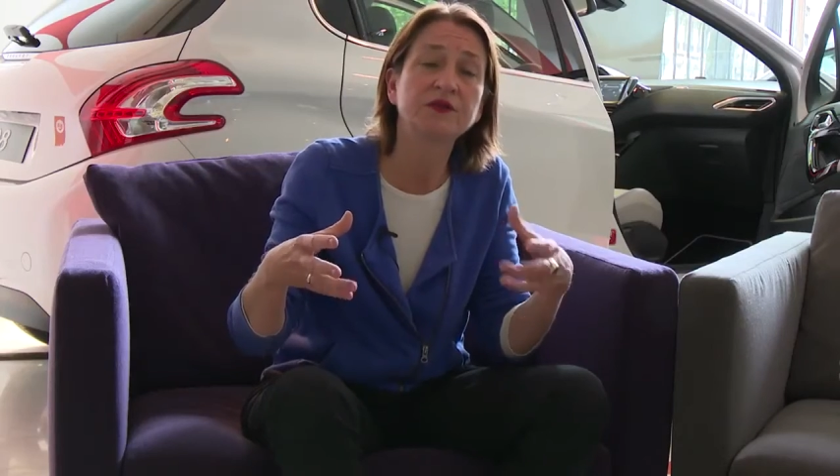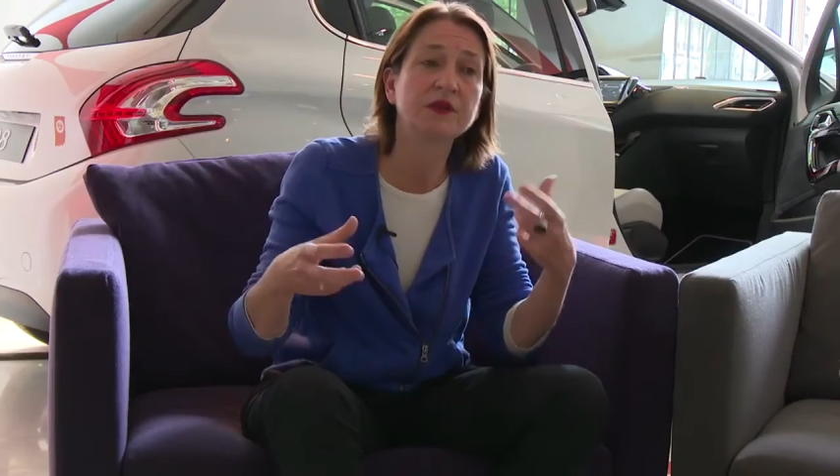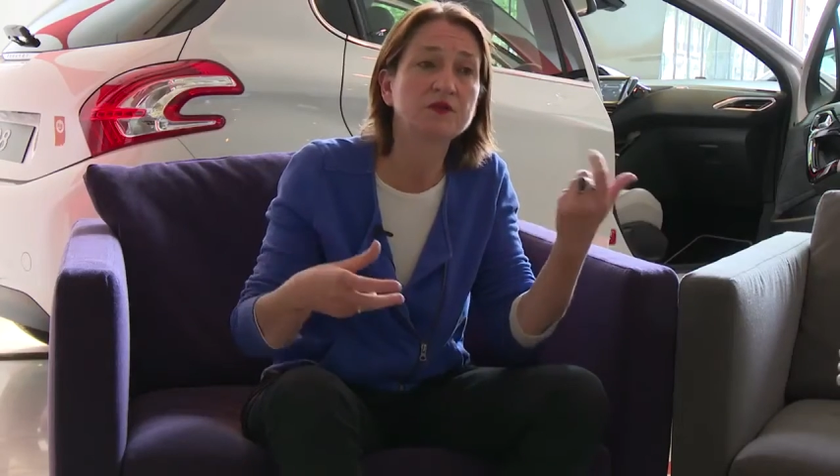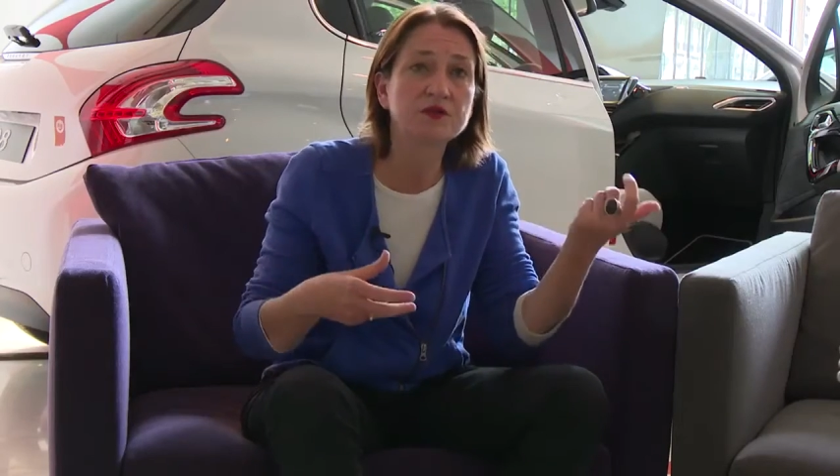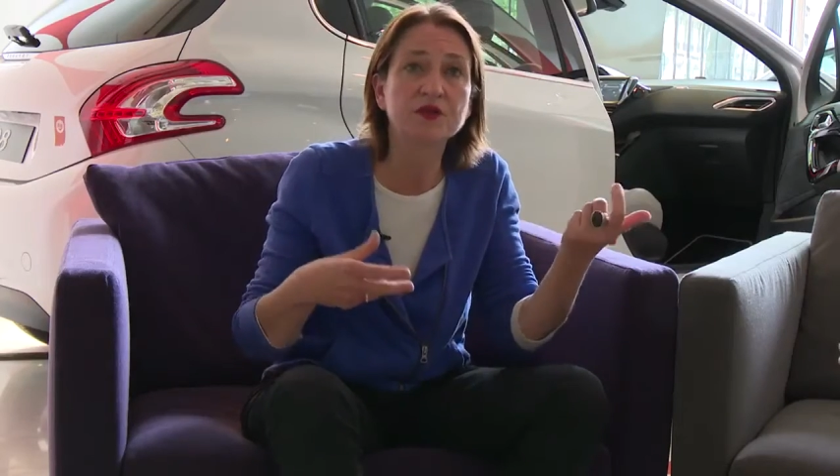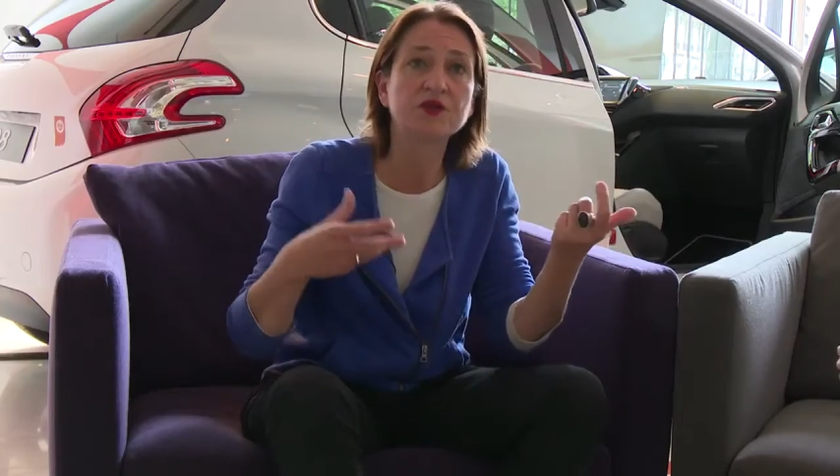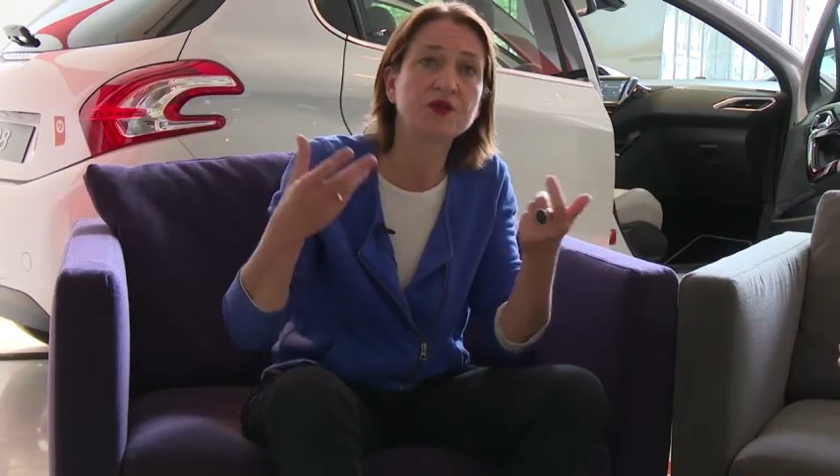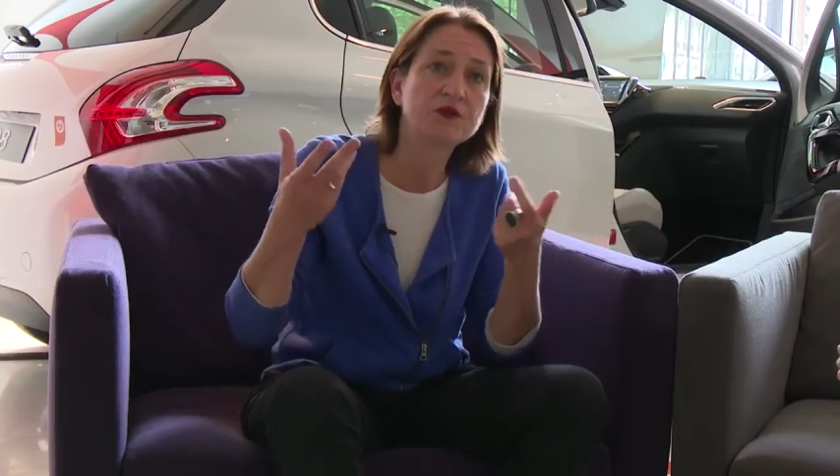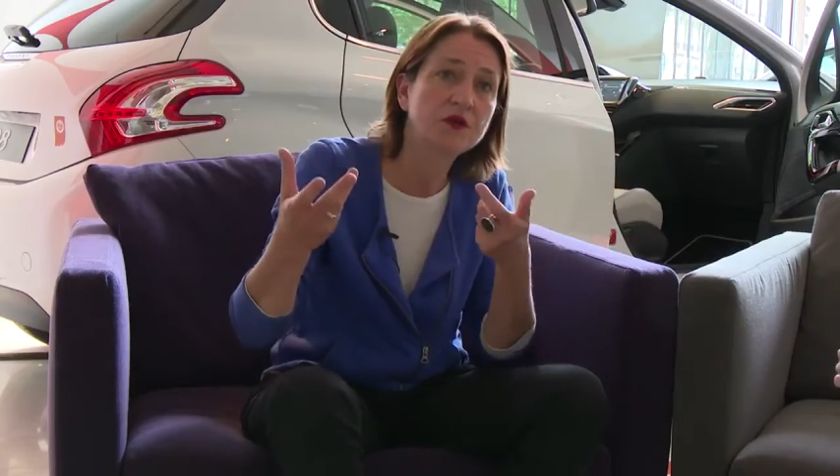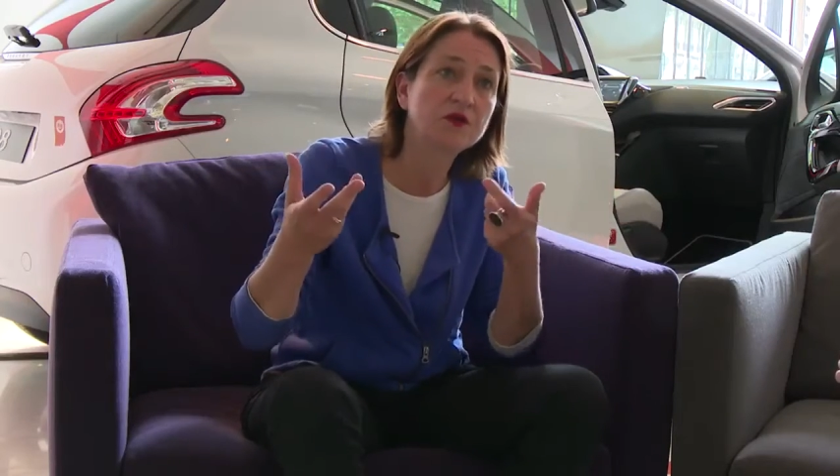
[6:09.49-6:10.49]
our
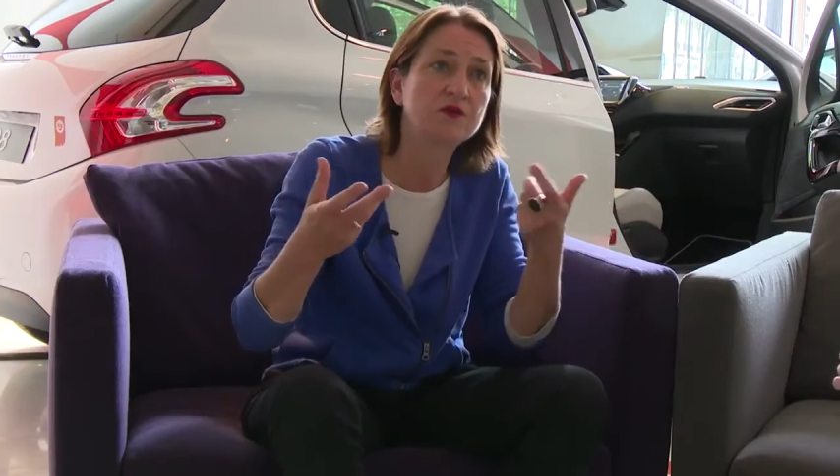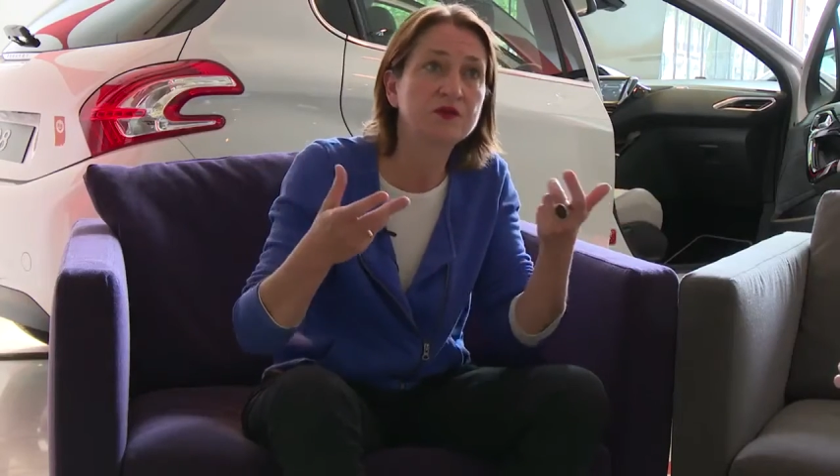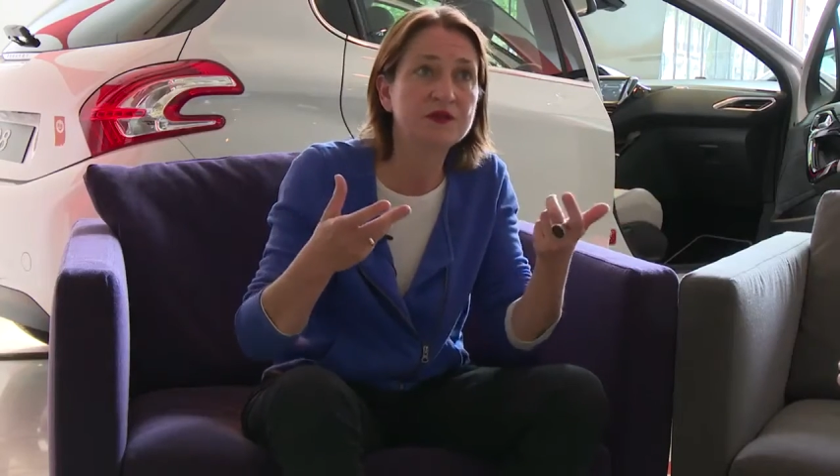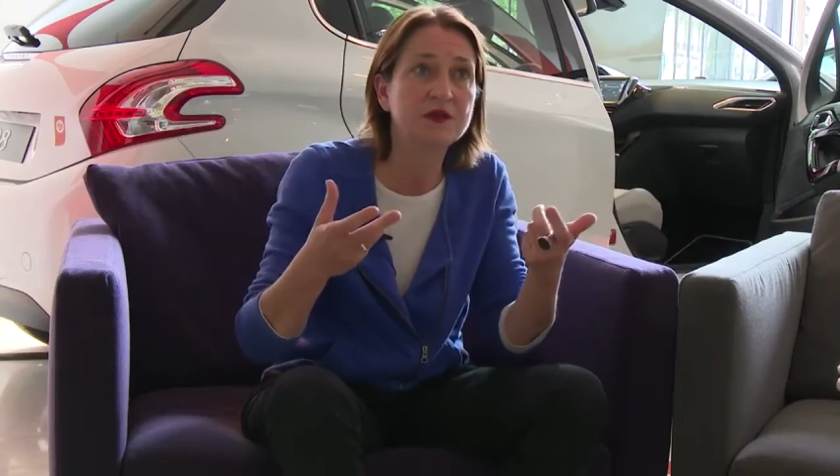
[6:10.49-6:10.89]
engineers, our